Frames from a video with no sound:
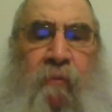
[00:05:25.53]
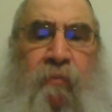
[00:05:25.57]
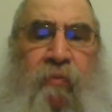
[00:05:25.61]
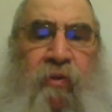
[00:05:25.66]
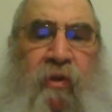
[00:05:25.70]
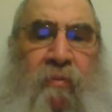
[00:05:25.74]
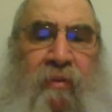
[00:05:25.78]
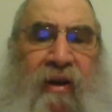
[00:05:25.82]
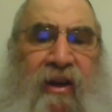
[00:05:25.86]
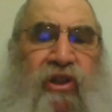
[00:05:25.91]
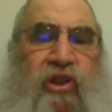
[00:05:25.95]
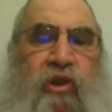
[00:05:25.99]
The
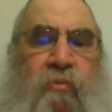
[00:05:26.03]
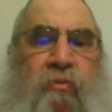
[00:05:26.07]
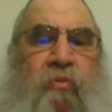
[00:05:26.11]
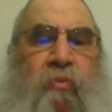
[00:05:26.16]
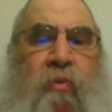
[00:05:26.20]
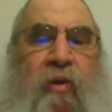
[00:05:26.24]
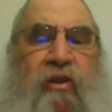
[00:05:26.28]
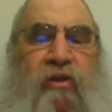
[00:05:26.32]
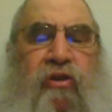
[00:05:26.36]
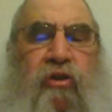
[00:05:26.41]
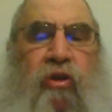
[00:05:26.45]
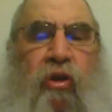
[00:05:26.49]
mashkin
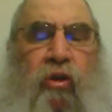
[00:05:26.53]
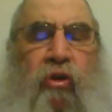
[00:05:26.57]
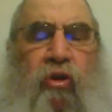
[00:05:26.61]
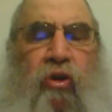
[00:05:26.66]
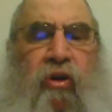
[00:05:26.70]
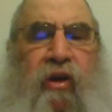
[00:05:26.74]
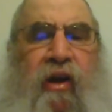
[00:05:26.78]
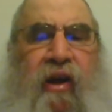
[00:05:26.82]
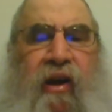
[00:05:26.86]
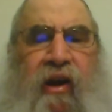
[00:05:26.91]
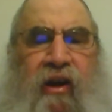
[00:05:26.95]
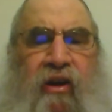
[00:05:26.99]
t'meim is no
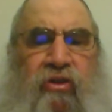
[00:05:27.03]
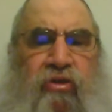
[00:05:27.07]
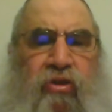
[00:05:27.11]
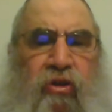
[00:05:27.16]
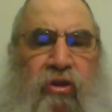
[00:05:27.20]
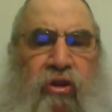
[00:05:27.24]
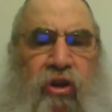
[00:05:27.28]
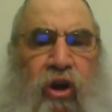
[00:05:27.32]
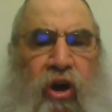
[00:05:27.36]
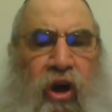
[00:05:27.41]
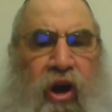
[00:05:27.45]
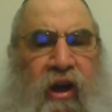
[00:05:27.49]
longer here. So
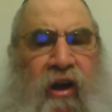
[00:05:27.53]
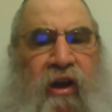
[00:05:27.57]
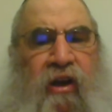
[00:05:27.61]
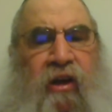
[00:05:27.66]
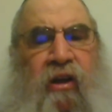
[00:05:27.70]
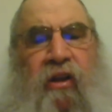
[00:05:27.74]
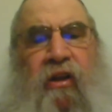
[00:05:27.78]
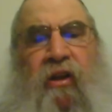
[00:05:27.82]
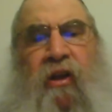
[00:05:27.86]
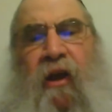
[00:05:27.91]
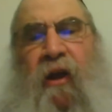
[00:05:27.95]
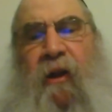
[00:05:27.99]
the
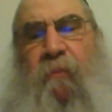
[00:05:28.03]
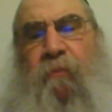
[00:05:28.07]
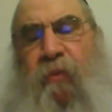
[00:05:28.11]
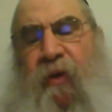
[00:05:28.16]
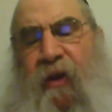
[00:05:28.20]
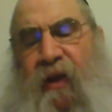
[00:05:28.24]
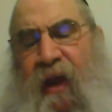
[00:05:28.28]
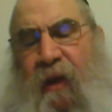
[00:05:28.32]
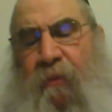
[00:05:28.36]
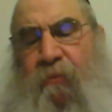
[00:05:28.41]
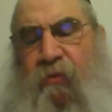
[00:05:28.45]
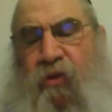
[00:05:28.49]
oichel
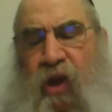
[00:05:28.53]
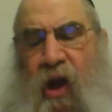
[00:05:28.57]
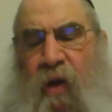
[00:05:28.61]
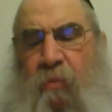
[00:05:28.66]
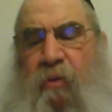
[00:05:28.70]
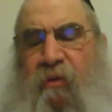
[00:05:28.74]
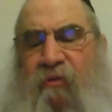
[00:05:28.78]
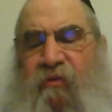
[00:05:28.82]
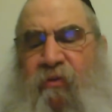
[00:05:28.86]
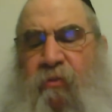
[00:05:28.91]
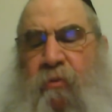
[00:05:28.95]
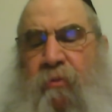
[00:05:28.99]
became
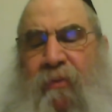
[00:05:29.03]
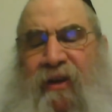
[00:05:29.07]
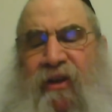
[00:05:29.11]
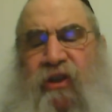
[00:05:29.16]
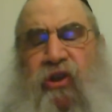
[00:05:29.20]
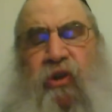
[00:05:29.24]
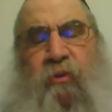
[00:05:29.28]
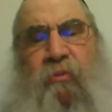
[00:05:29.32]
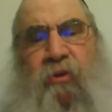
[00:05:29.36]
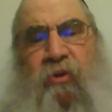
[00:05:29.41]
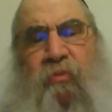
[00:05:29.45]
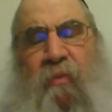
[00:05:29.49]
tummy from the
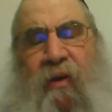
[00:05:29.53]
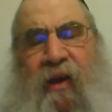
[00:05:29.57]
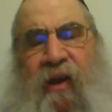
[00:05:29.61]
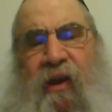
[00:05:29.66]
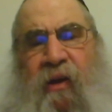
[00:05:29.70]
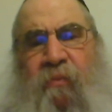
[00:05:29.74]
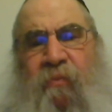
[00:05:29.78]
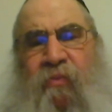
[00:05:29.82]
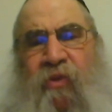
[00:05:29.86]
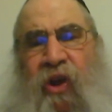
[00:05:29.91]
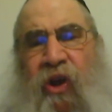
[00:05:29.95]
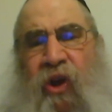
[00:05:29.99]
mashkin t'meim.